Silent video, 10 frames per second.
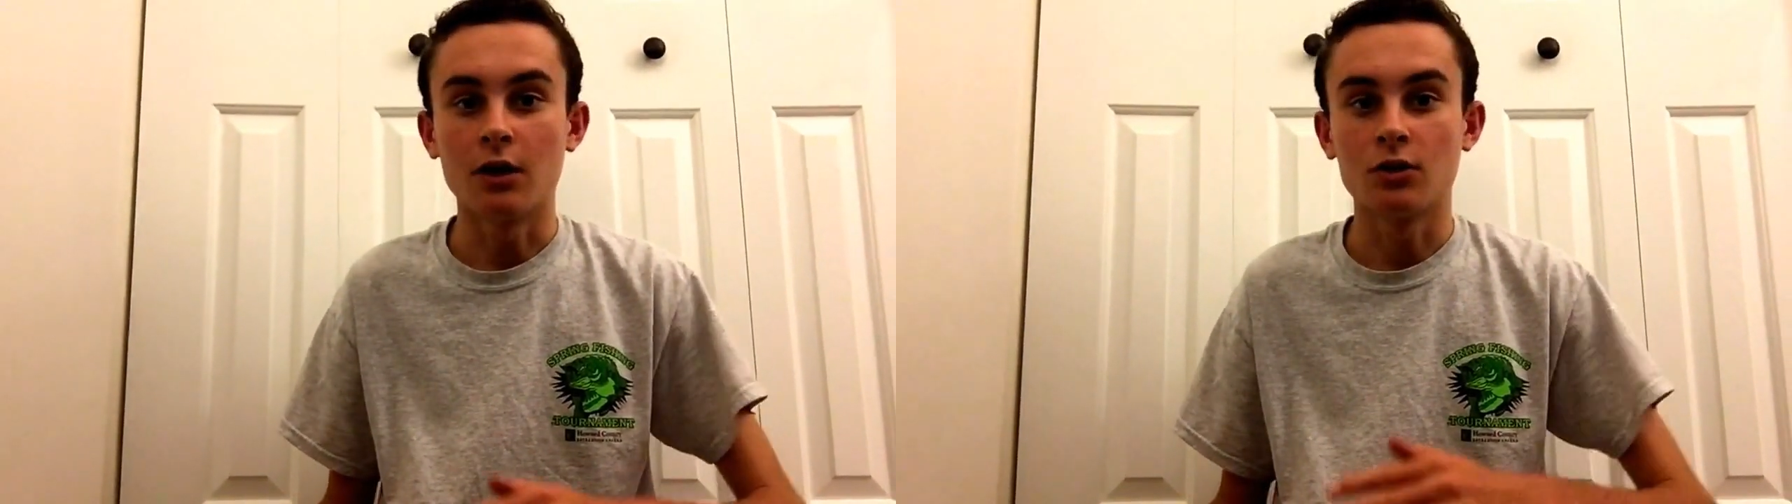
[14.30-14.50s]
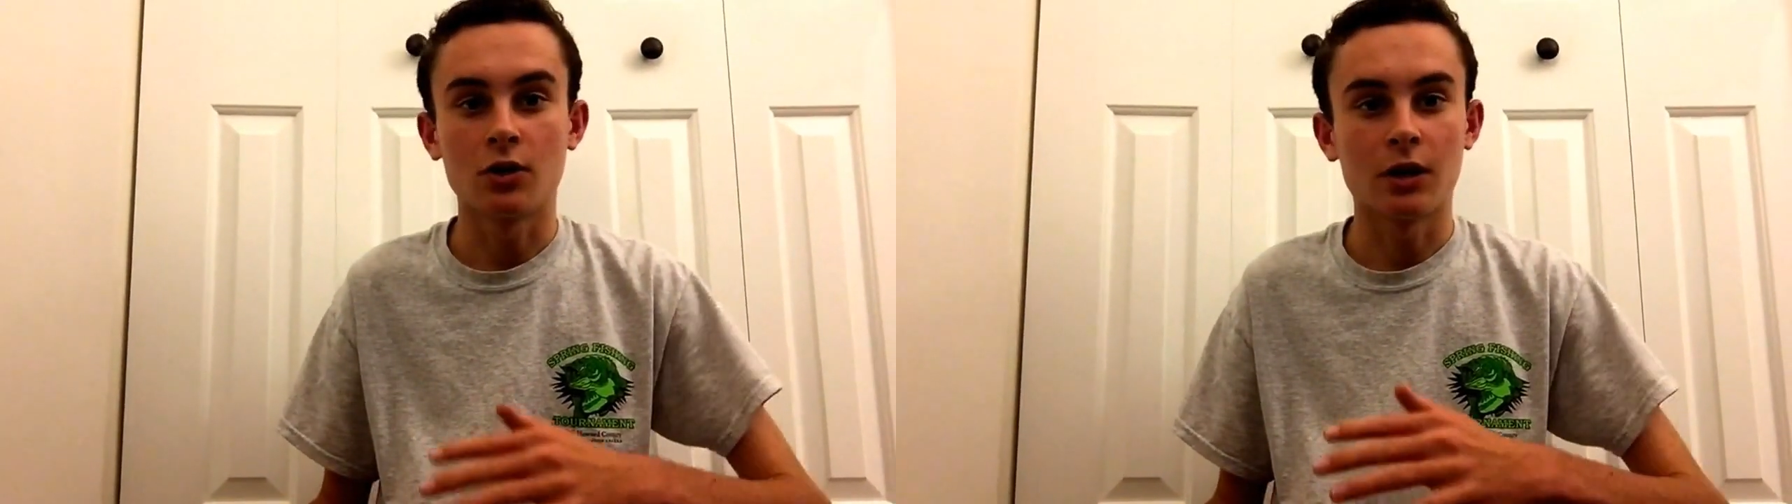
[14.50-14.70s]

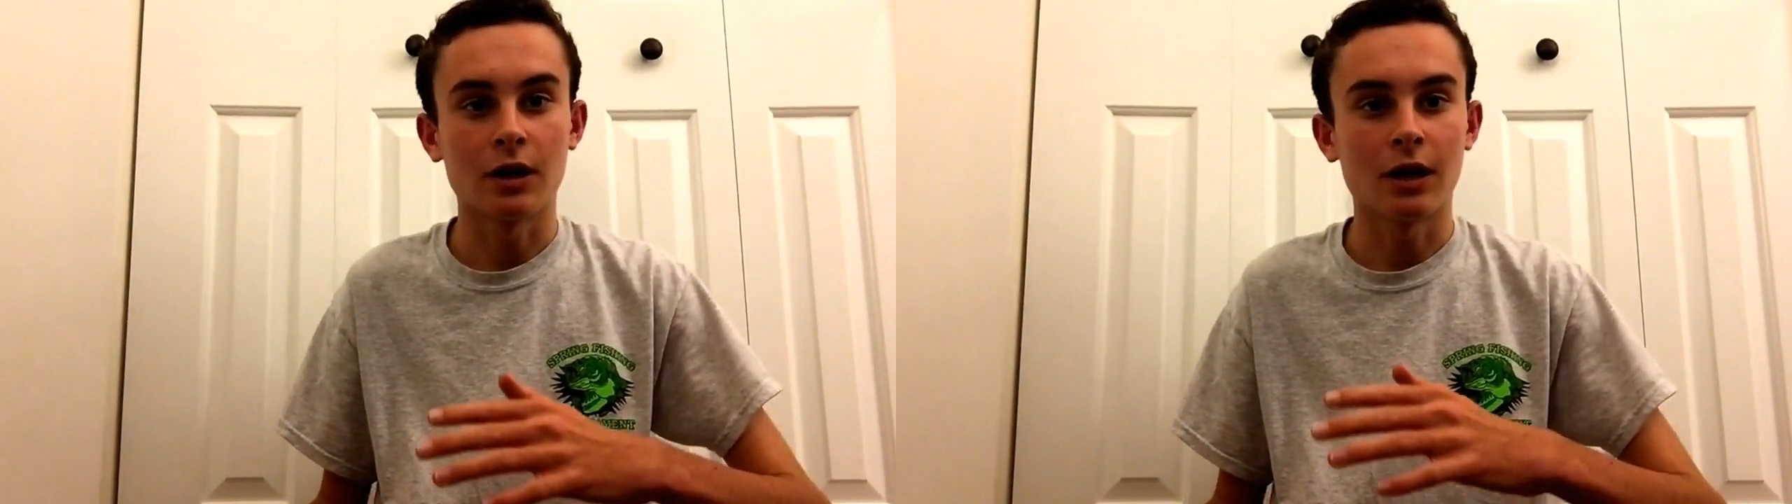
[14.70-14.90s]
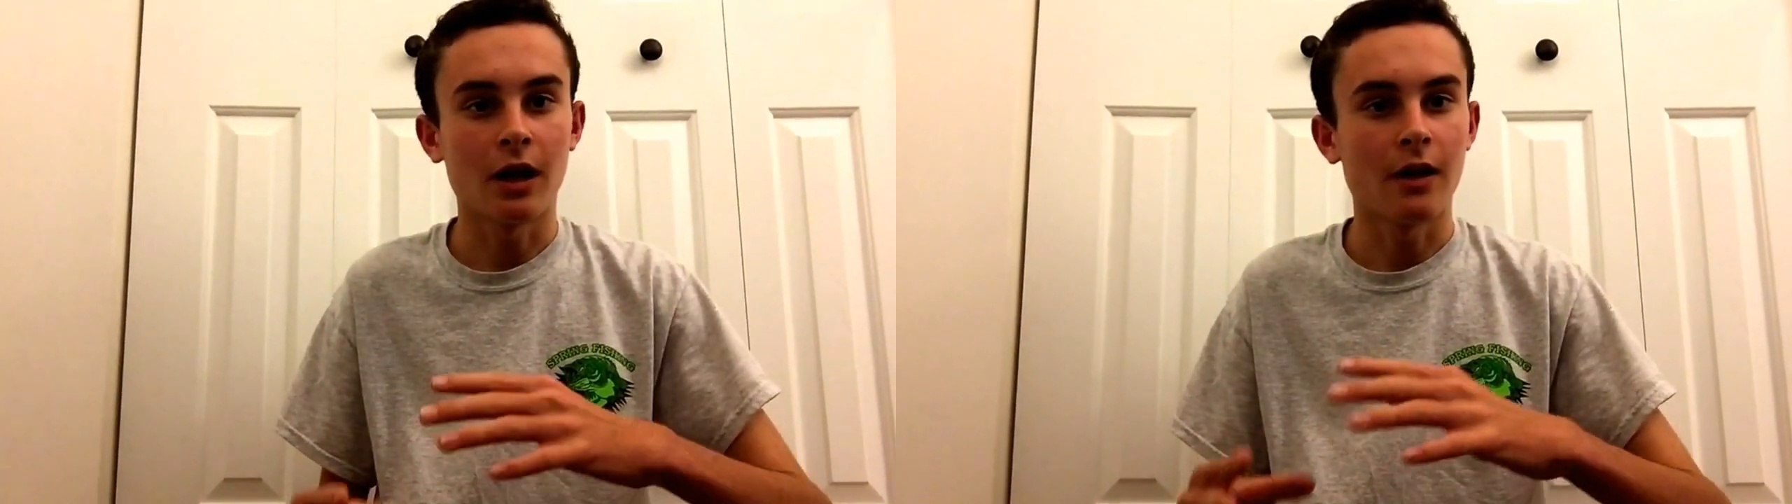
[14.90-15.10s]

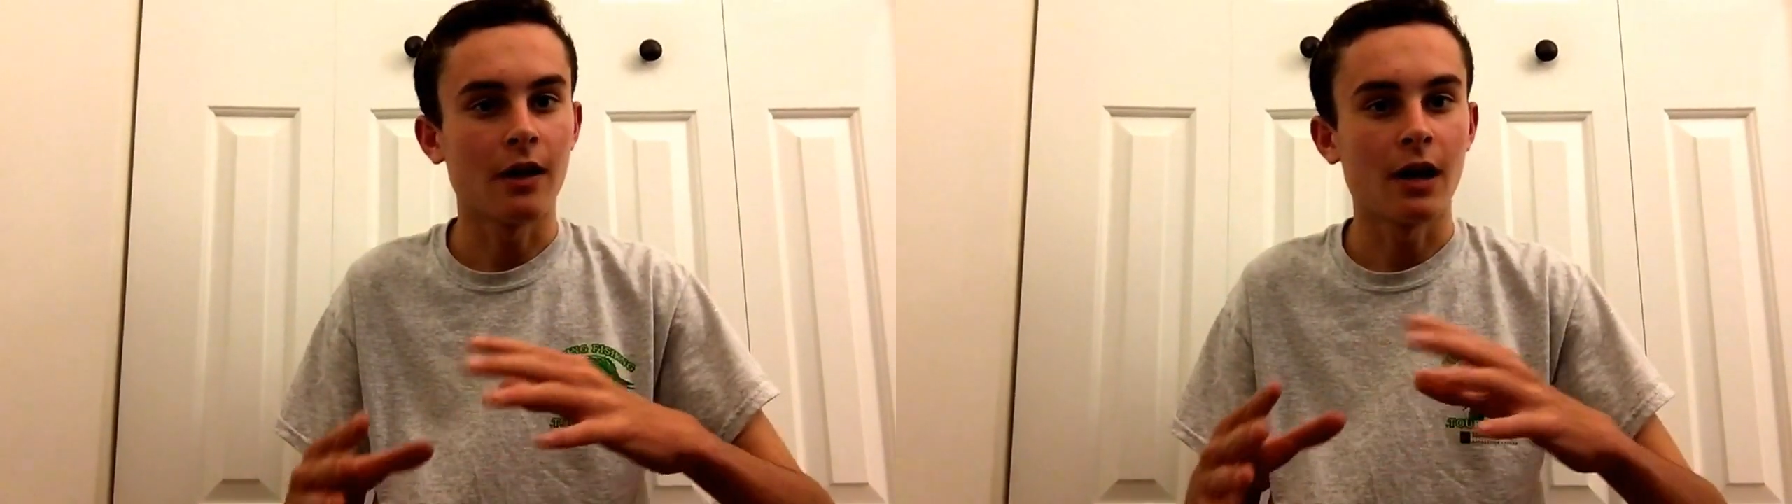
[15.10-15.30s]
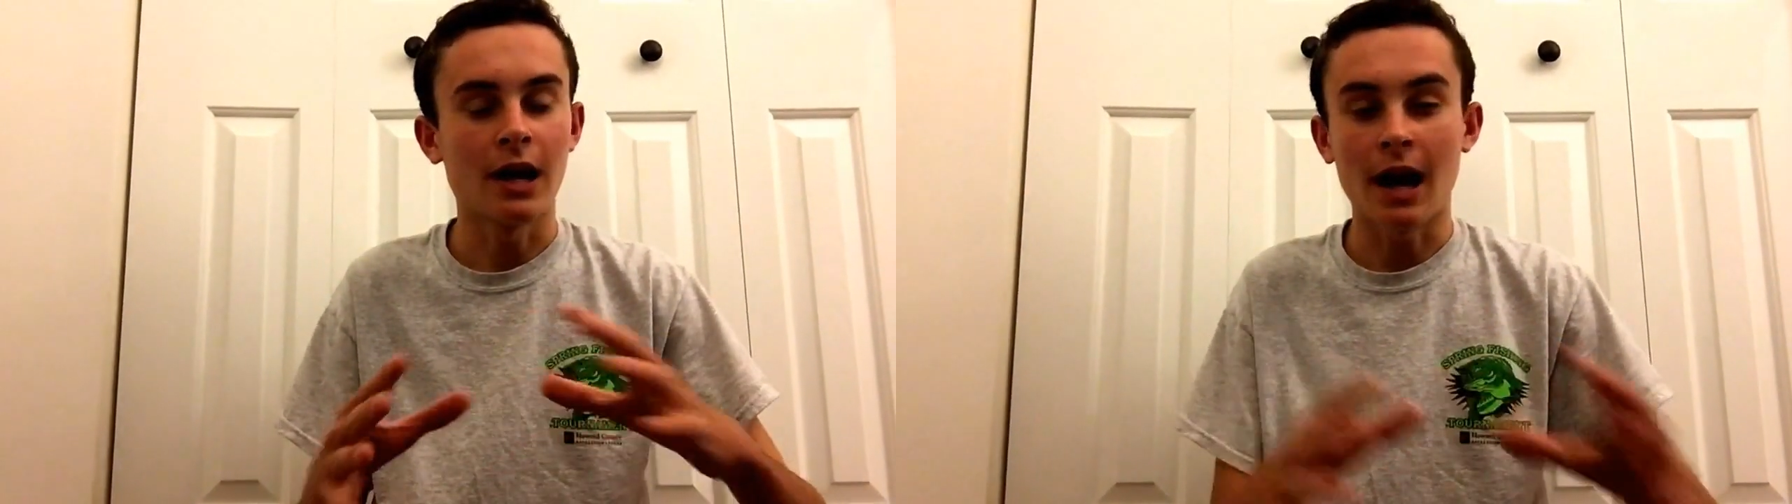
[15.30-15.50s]
during
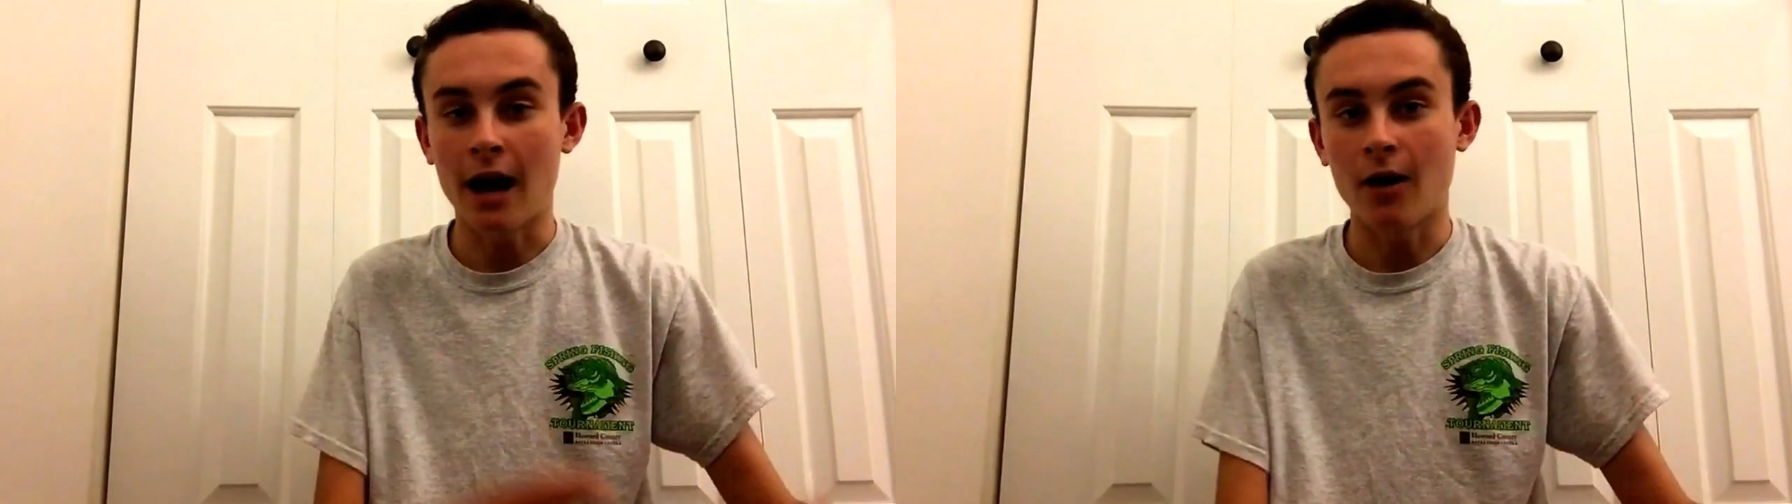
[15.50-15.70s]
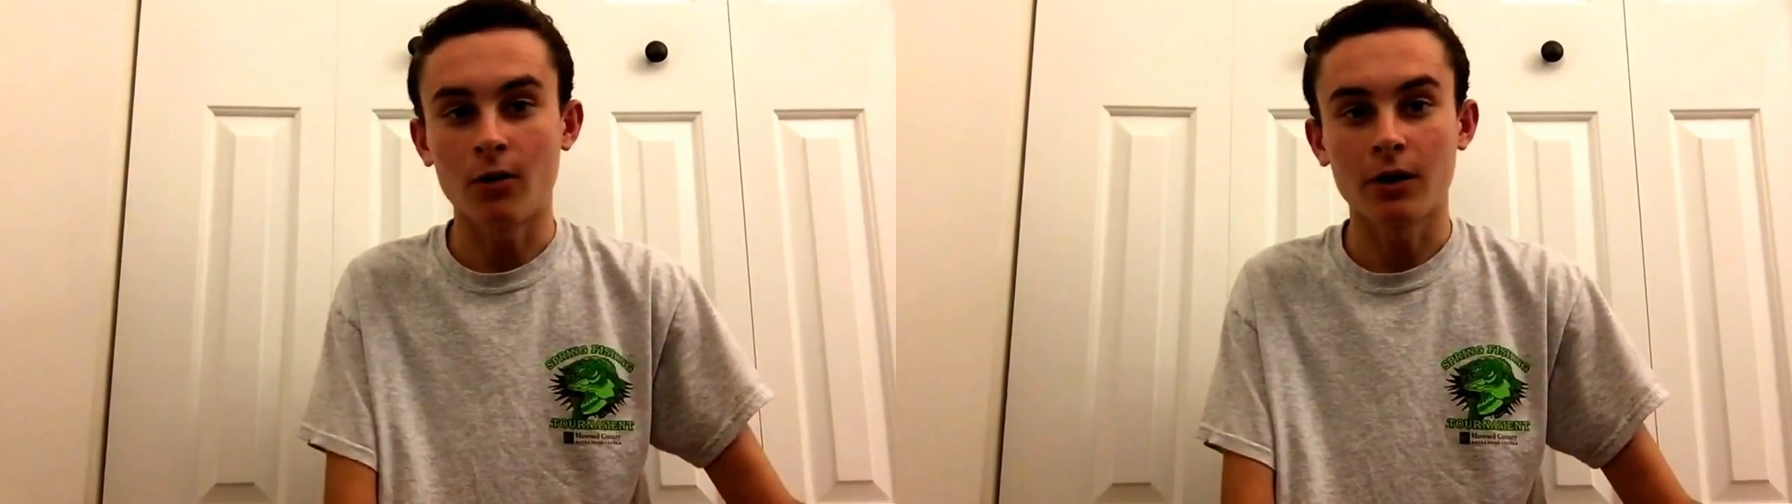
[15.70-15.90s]

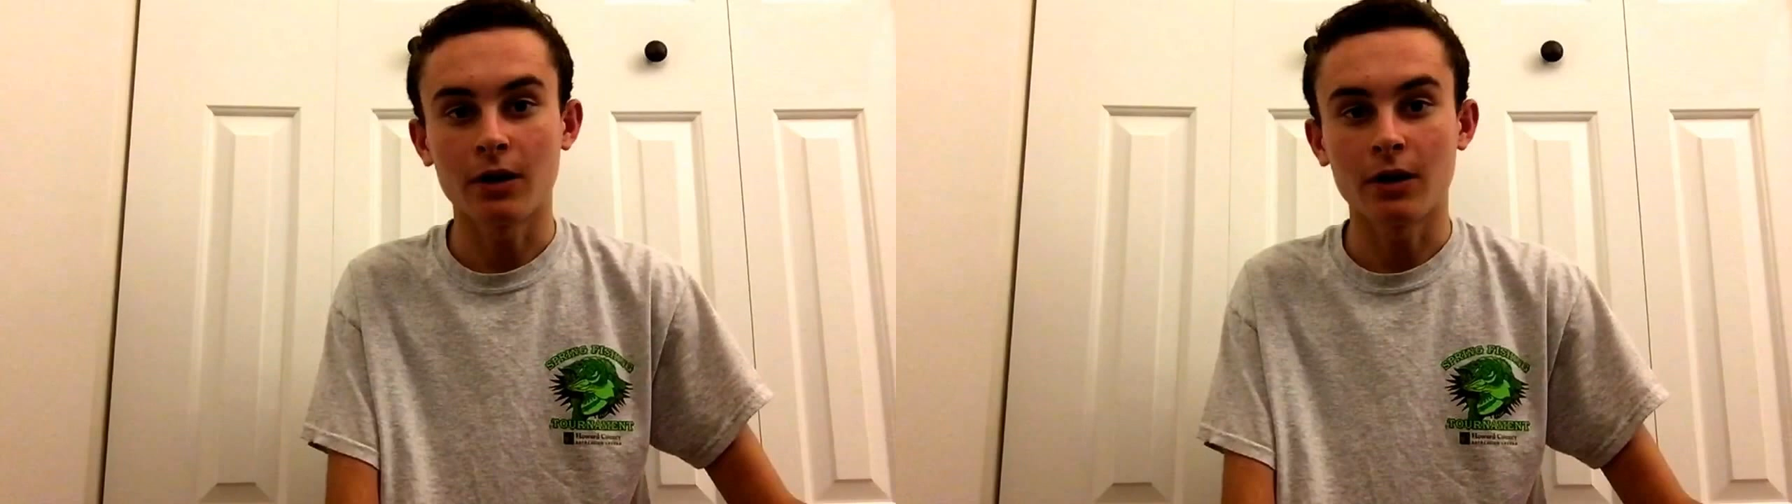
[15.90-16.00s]
now